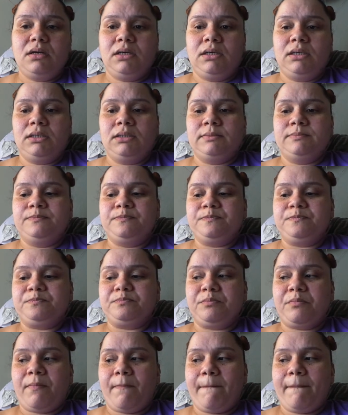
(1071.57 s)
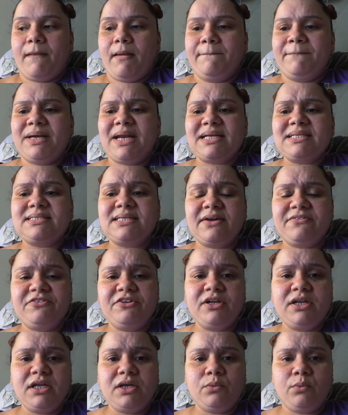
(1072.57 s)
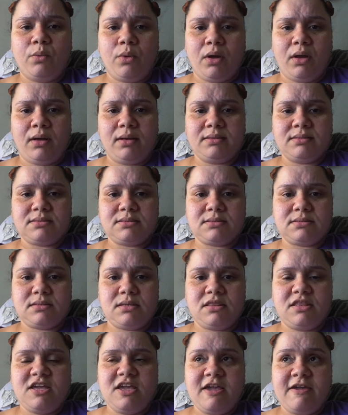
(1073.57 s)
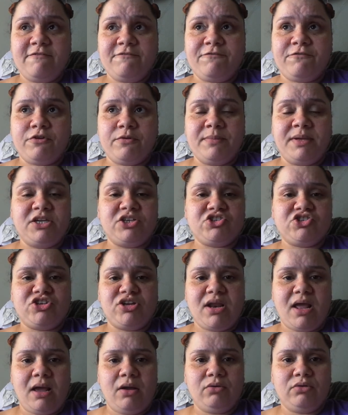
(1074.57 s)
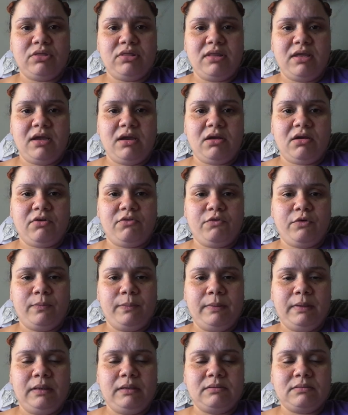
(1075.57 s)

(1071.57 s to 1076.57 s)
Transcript: Um, But I definitely want the information out there for,